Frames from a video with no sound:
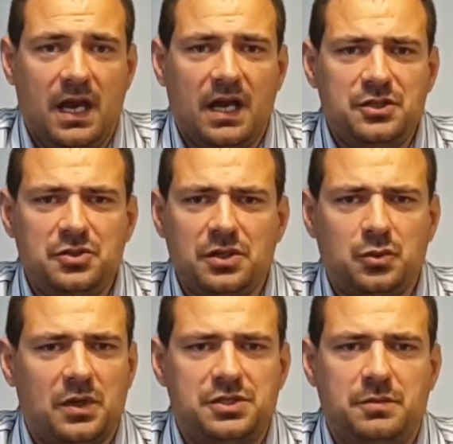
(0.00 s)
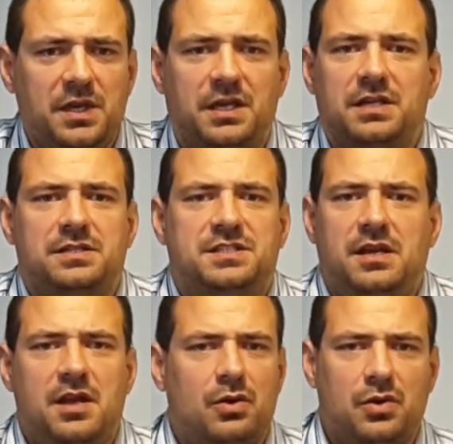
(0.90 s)
I do not want to make a
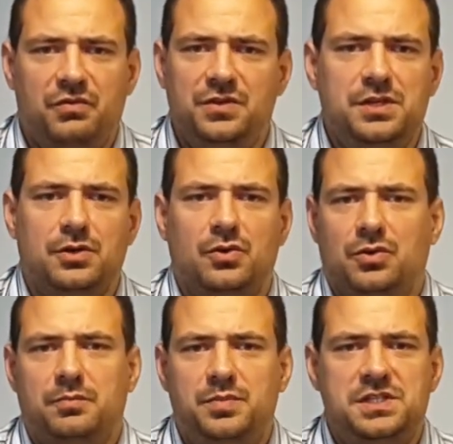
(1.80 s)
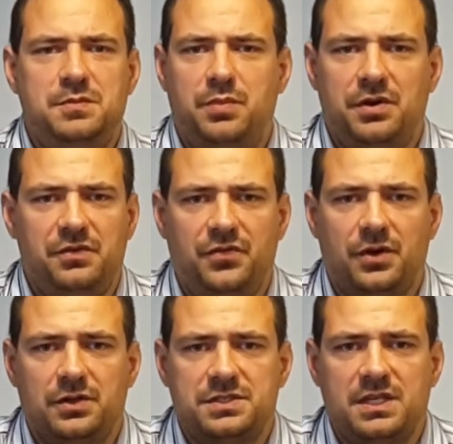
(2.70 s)
10 hour video on PC
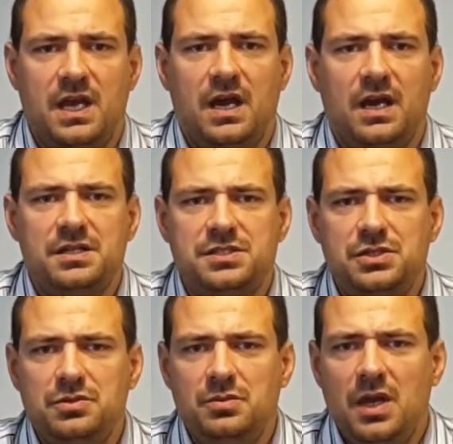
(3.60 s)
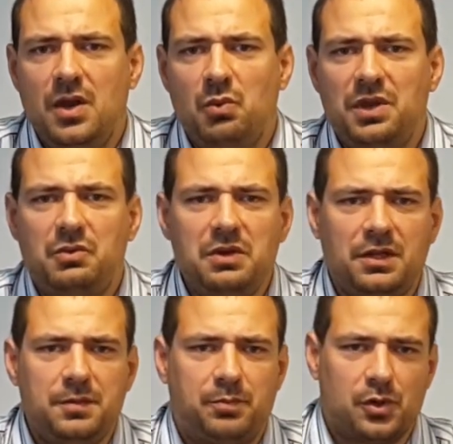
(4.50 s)
peripherals. I assume we
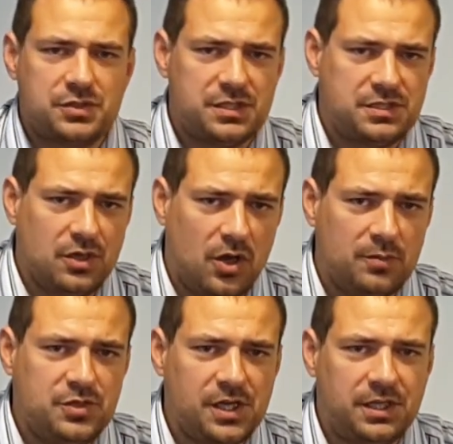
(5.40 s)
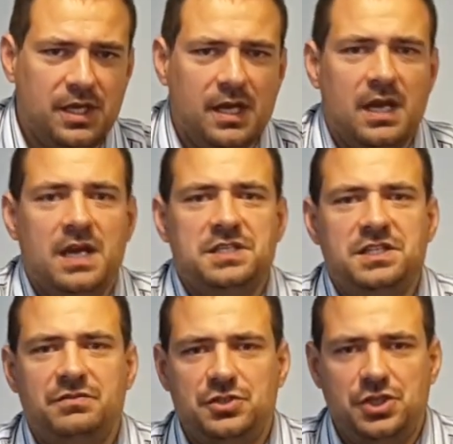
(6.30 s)
quickly process the object
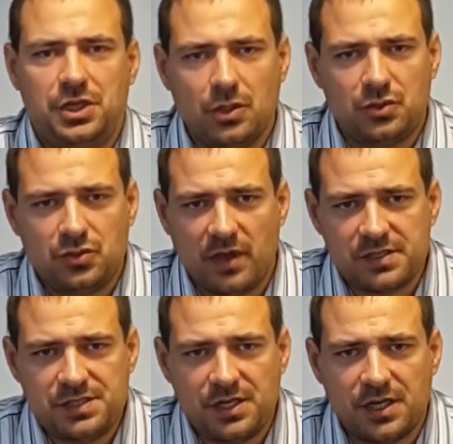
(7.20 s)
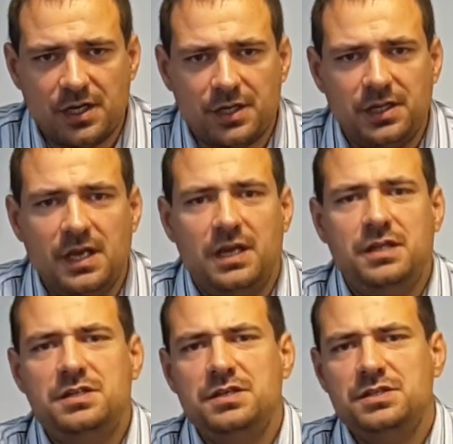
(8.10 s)
save the G-code to SD card
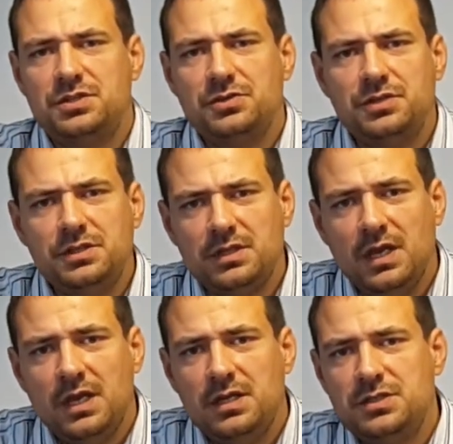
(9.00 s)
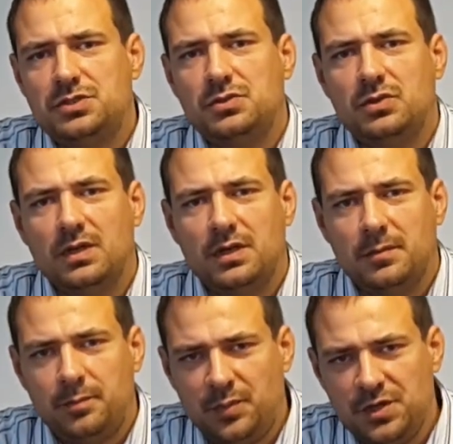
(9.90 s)
and insert it into
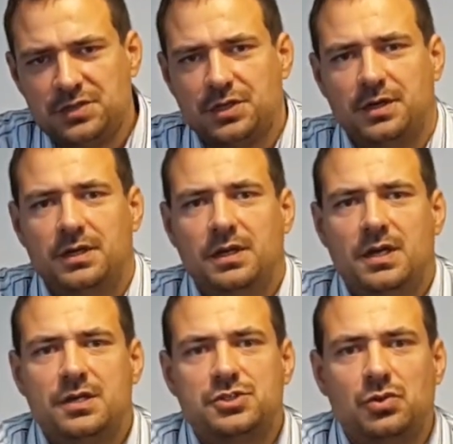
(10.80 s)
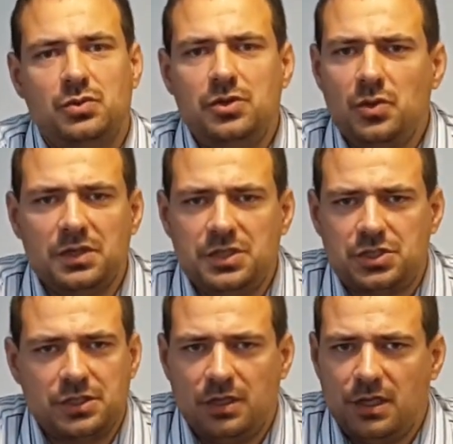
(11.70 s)
printer, so no
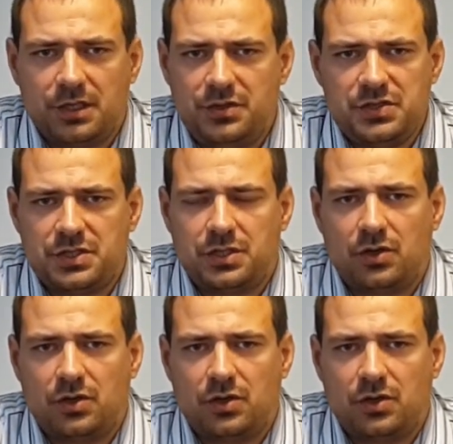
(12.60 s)
additional electricity